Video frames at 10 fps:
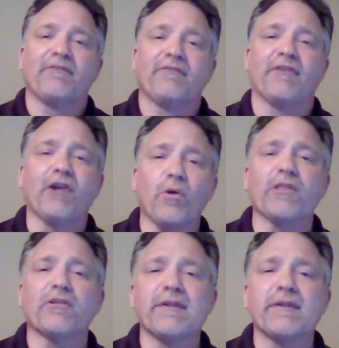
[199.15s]
For no
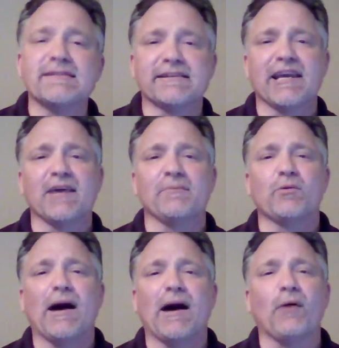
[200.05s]
other reason, tell me
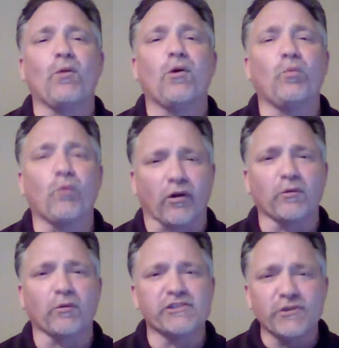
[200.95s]
why it won't work.
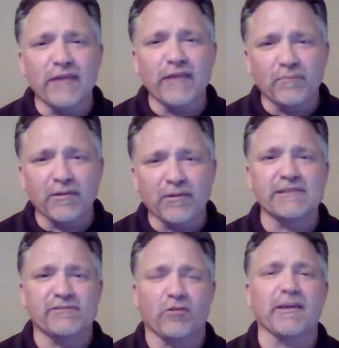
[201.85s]
Would you do that,
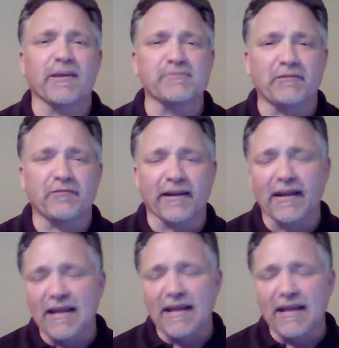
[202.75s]
please, for me as my friend?"